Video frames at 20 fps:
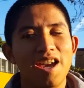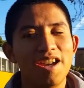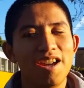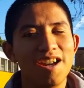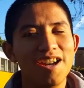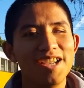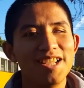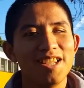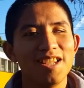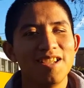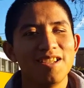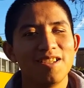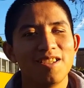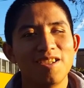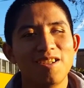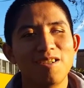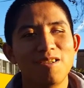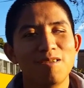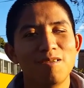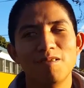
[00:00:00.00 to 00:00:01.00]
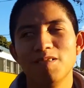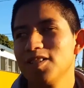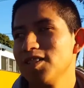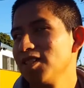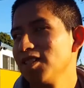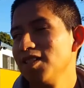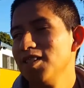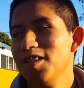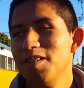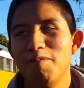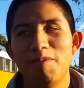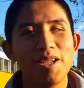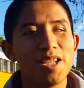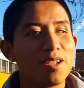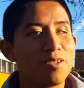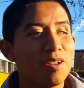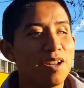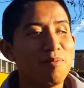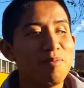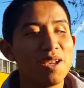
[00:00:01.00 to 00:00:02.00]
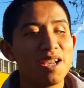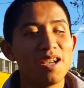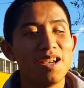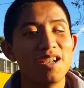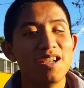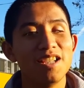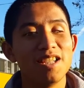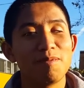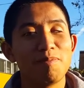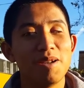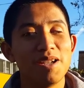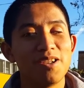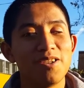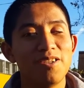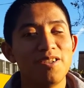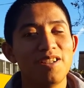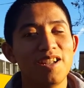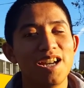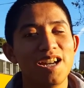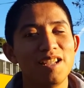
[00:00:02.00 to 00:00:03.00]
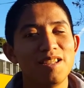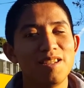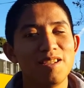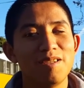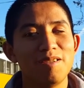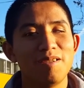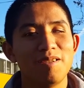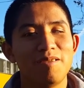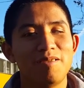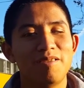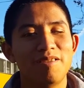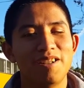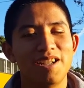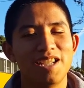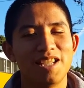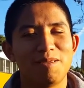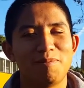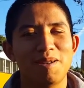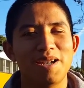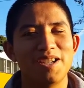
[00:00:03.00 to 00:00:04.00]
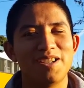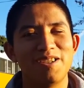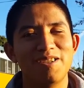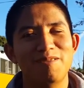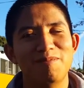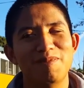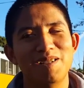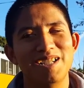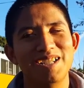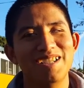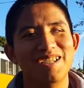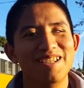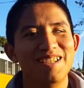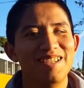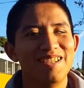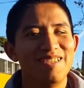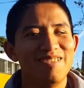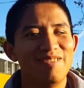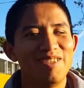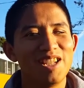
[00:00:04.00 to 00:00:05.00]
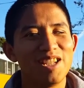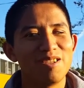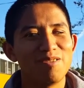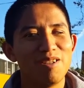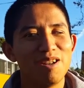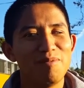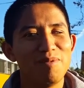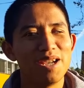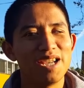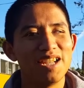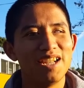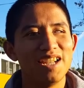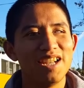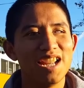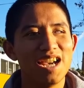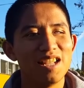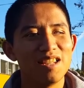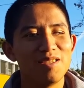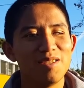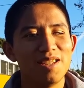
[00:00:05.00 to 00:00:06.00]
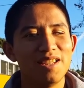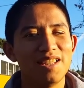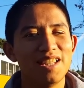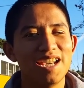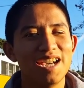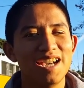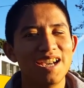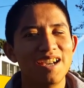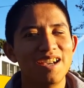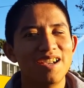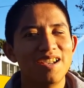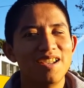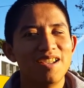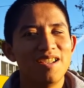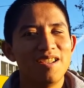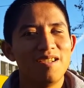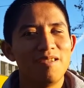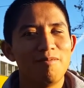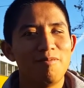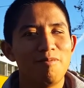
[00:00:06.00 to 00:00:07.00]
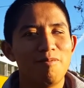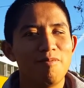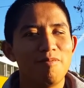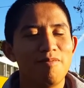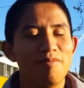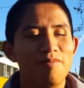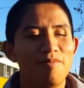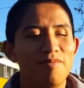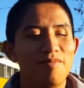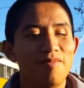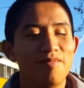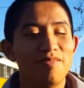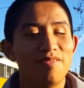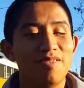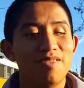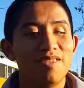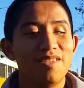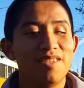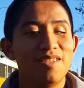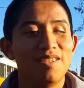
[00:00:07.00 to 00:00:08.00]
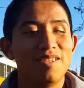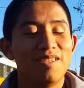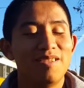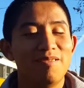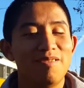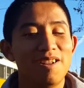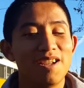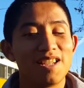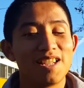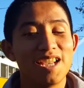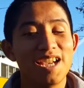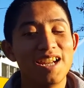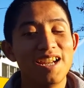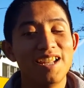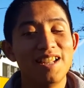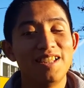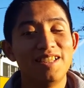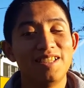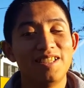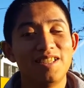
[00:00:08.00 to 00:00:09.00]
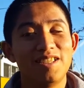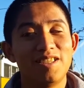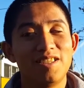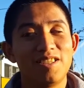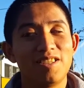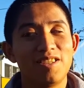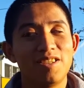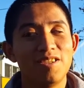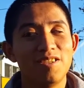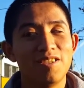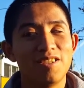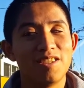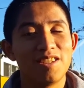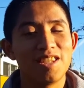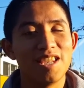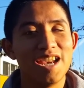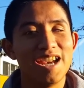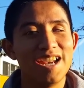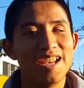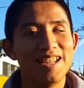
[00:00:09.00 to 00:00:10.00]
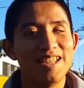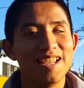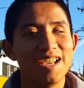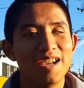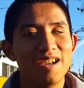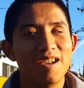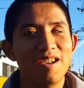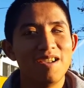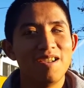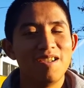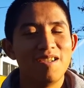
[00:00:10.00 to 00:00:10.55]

Hey guys, so we just want to make a special announcement, or not special, but we just want to make an announcement that... And we're excited! We're excited to say that